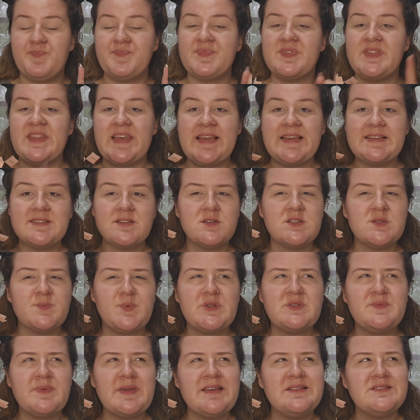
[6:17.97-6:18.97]
These are
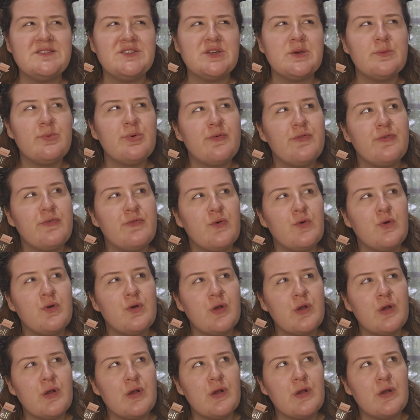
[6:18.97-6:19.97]
supposed to be a dupe
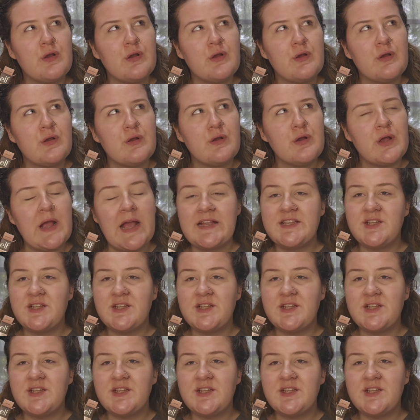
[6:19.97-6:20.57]
for,